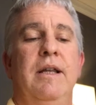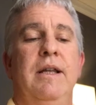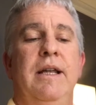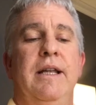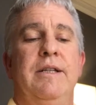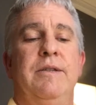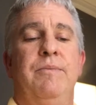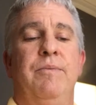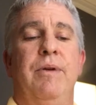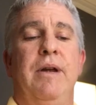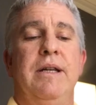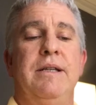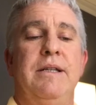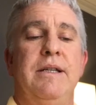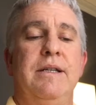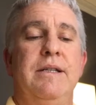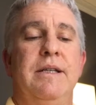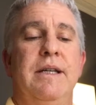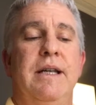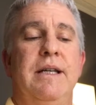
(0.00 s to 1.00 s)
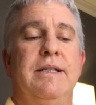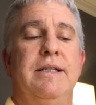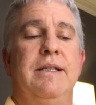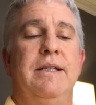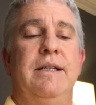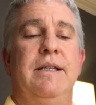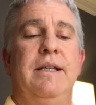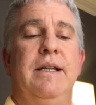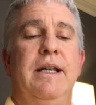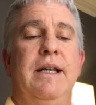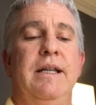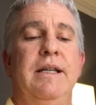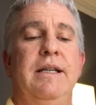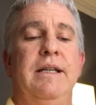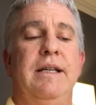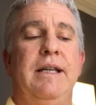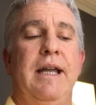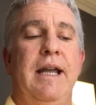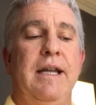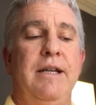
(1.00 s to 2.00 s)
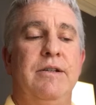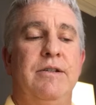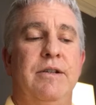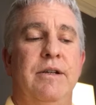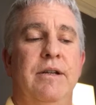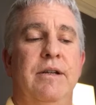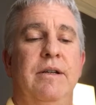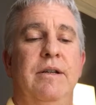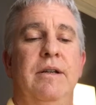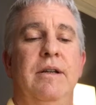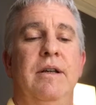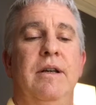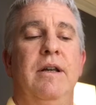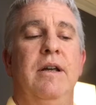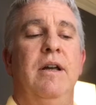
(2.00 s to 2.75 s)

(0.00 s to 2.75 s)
Its presence is an indication